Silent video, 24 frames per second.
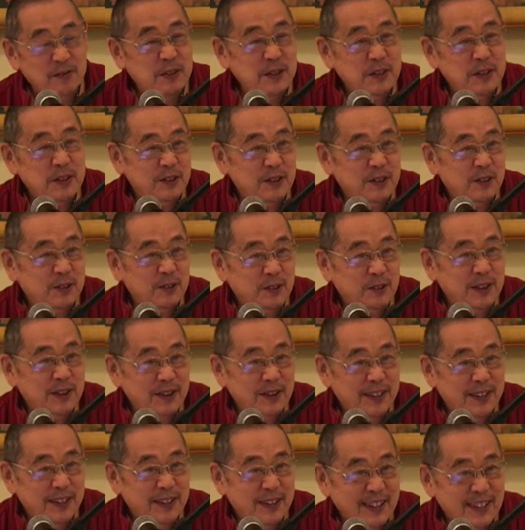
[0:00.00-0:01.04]
world.
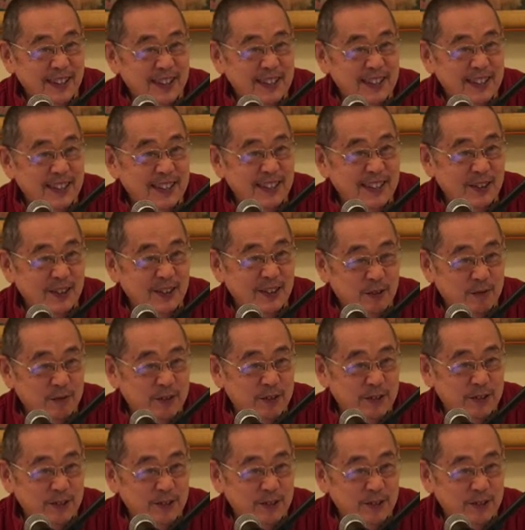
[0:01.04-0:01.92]
It's not good for you.